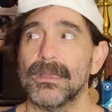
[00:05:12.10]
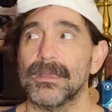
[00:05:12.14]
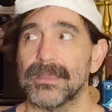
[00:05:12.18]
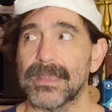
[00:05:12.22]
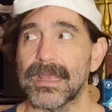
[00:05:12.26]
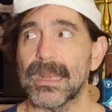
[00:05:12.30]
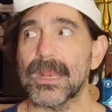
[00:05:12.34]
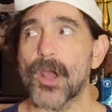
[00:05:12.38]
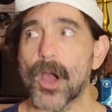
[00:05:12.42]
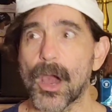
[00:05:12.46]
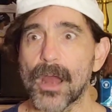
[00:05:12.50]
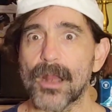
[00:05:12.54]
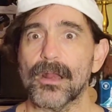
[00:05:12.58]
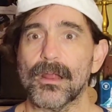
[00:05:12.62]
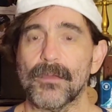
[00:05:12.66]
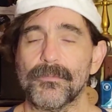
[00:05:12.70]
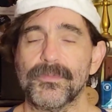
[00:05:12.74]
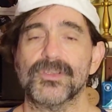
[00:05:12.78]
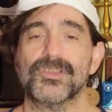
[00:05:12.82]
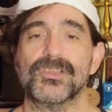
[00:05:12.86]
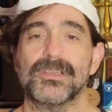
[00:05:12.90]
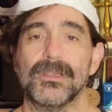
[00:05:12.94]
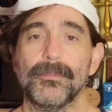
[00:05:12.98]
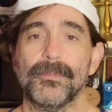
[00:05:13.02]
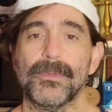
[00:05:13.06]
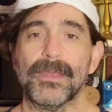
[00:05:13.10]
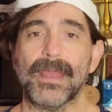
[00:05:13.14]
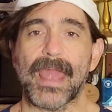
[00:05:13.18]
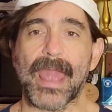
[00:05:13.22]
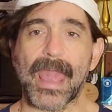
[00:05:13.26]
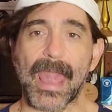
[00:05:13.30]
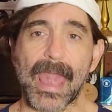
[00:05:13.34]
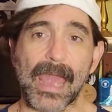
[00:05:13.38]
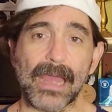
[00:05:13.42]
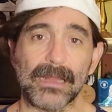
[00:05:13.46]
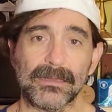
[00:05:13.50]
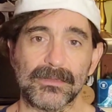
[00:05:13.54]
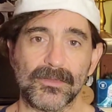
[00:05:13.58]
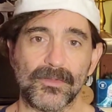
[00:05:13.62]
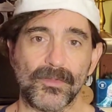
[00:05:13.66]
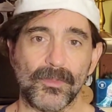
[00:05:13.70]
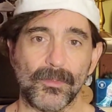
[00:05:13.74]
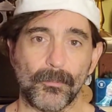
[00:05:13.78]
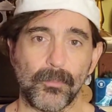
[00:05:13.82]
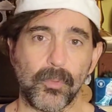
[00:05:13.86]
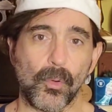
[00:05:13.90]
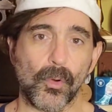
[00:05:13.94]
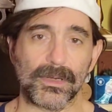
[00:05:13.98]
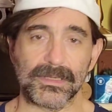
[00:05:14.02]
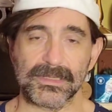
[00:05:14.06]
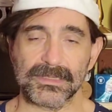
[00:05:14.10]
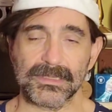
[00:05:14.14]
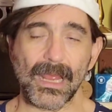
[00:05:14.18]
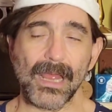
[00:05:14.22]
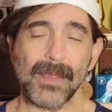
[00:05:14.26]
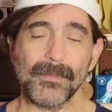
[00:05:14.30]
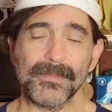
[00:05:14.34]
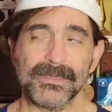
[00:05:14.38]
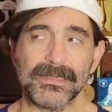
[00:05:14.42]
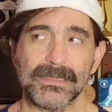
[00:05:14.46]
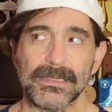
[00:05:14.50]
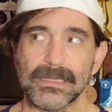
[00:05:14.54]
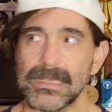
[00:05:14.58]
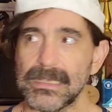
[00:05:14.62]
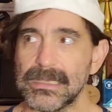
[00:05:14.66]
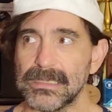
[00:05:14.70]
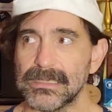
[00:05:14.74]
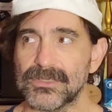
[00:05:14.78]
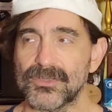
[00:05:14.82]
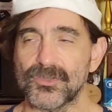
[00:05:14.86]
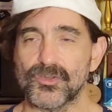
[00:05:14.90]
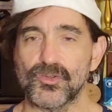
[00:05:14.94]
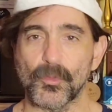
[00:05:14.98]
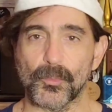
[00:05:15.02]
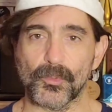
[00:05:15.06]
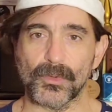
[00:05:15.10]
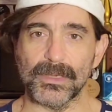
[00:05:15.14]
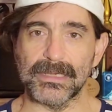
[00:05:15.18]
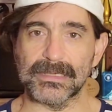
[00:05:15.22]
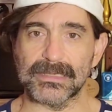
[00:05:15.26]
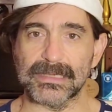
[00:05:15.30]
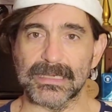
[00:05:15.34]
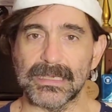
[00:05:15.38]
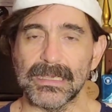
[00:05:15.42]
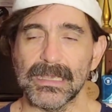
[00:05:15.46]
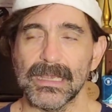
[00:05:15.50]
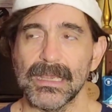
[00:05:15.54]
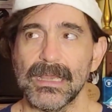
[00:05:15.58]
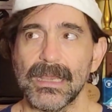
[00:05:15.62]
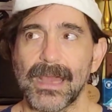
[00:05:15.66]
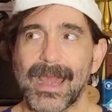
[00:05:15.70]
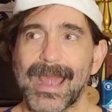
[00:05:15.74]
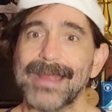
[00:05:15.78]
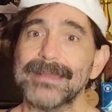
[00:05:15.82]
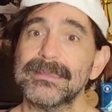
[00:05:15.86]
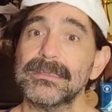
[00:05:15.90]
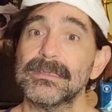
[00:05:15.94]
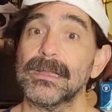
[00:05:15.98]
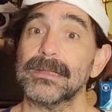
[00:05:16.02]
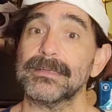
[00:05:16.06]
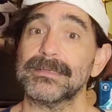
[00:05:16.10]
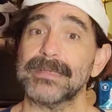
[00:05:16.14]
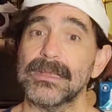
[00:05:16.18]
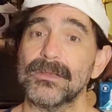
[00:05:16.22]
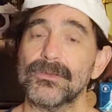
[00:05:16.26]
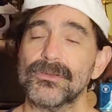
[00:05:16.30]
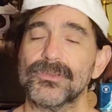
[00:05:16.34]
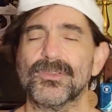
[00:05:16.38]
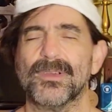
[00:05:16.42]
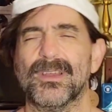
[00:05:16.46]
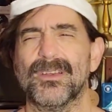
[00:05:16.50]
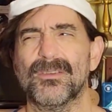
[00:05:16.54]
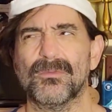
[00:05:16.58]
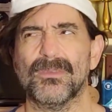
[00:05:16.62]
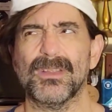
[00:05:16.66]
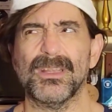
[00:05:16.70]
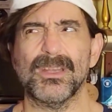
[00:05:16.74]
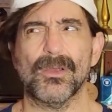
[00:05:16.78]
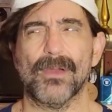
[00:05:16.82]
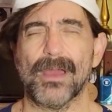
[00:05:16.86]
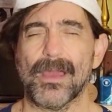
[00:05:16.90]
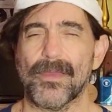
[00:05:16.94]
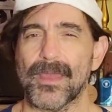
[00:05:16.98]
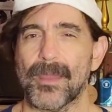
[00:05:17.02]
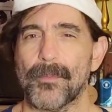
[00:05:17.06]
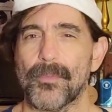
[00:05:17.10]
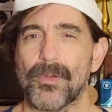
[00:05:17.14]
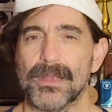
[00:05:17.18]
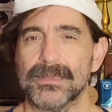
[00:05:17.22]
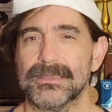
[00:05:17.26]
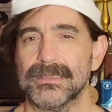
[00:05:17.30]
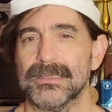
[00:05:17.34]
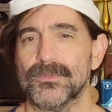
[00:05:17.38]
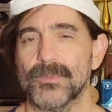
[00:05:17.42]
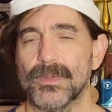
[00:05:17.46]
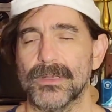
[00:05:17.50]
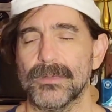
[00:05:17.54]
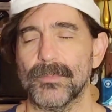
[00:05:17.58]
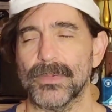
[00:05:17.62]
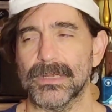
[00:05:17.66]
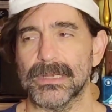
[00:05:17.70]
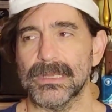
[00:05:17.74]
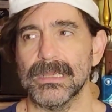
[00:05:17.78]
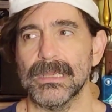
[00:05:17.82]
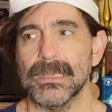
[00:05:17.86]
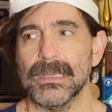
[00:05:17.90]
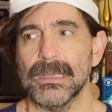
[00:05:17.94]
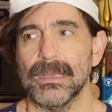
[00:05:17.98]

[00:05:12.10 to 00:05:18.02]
getting on and off the ship at the port stops is super easy. I did not tender, so I don't really know how that process went, but